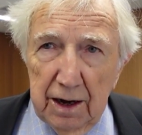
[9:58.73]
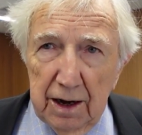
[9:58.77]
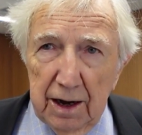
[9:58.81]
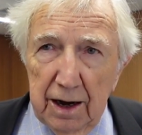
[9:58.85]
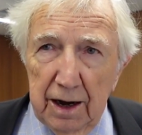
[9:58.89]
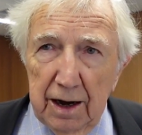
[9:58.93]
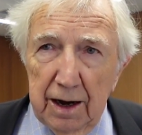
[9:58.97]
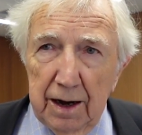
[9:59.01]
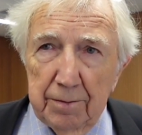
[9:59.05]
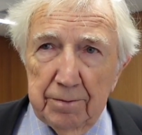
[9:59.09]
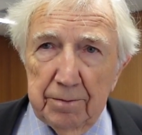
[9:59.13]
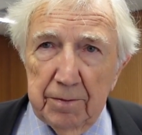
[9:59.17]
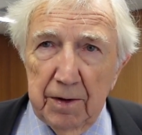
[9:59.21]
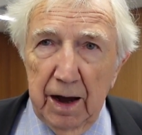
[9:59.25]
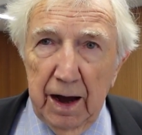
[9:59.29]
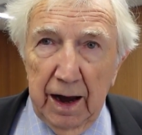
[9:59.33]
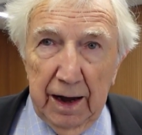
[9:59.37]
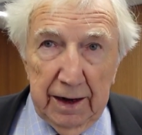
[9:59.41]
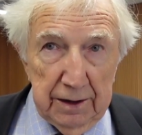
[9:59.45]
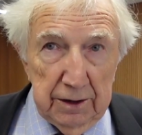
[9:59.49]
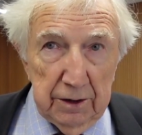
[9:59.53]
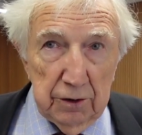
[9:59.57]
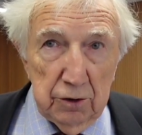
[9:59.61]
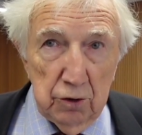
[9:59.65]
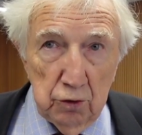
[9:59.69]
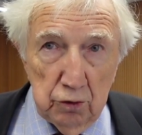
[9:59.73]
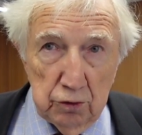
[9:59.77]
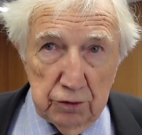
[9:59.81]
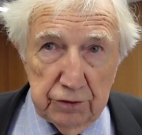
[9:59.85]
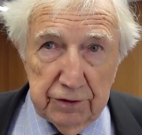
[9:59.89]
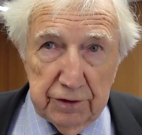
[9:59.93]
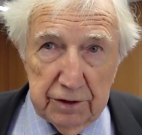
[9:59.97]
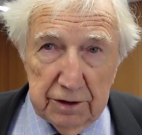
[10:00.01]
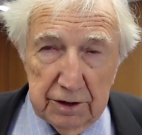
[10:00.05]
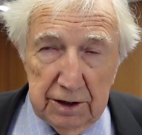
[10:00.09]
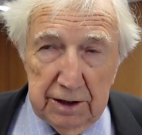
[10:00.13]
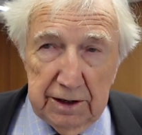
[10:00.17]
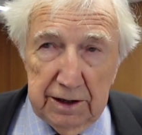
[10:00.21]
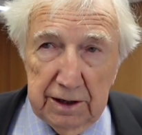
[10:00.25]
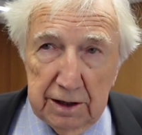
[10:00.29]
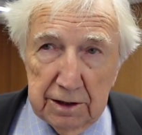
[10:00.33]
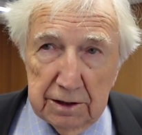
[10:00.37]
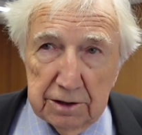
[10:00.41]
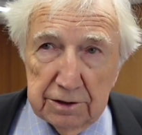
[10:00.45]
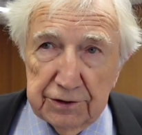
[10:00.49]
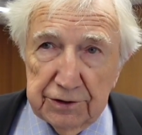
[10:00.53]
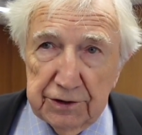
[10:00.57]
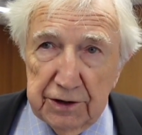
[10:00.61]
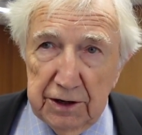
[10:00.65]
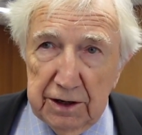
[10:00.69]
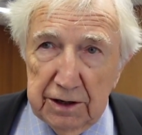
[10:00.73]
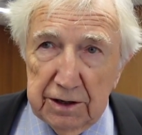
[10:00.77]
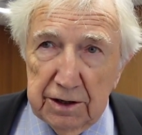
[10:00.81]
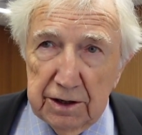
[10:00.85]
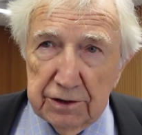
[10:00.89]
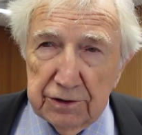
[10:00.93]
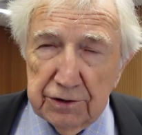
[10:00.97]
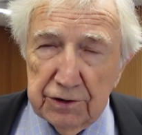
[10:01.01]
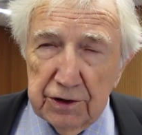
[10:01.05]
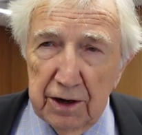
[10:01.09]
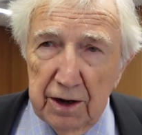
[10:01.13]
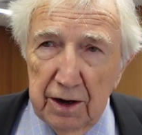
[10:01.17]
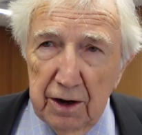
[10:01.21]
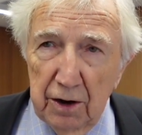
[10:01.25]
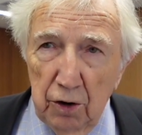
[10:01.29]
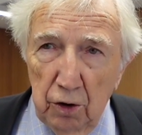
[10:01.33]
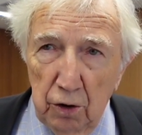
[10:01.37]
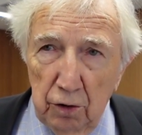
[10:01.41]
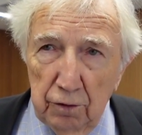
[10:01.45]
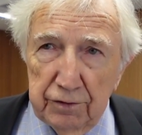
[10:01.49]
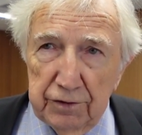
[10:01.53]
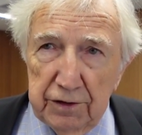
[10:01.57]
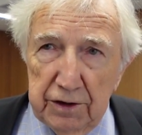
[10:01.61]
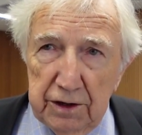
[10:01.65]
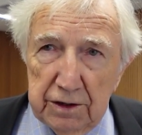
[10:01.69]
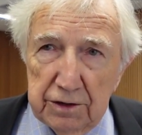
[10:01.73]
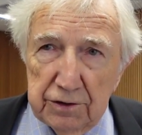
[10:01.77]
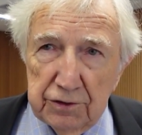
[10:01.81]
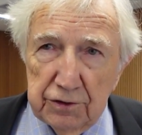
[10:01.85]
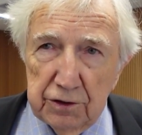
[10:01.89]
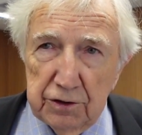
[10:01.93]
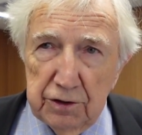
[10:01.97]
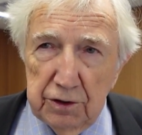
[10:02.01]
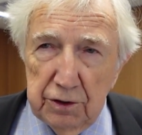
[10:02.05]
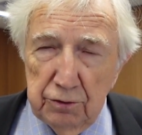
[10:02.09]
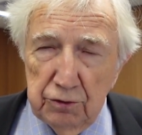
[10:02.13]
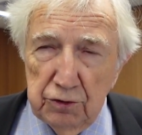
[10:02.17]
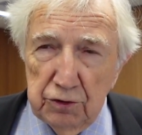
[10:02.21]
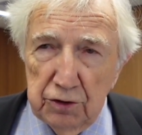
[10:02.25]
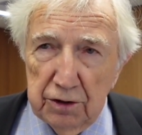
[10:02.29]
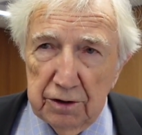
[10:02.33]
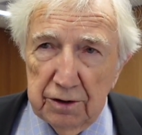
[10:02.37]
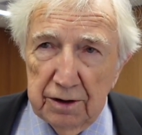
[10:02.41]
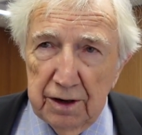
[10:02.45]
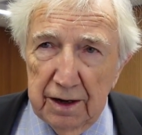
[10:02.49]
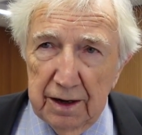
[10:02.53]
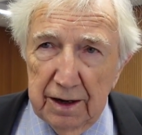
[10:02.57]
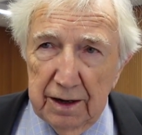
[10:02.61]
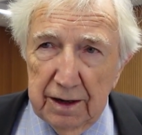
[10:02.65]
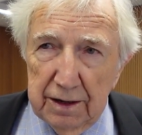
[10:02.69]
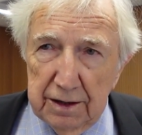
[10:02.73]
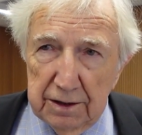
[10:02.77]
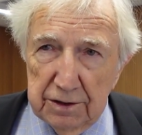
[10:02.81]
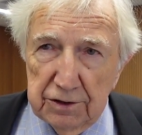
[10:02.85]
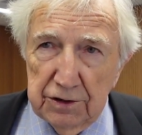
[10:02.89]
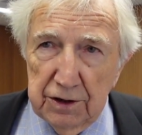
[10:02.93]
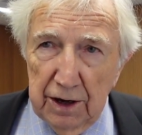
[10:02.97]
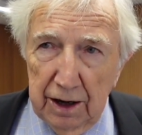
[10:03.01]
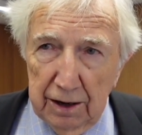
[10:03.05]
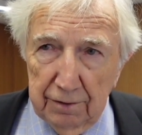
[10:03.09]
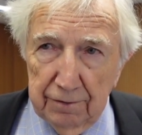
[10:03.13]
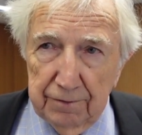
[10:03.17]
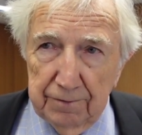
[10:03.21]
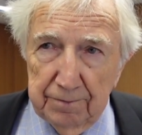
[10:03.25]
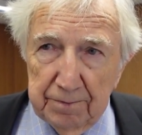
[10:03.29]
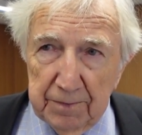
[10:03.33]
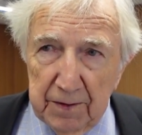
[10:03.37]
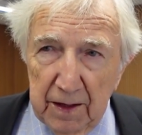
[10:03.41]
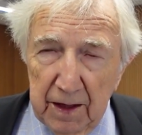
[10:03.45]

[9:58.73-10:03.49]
and of course the legal status of the institution itself.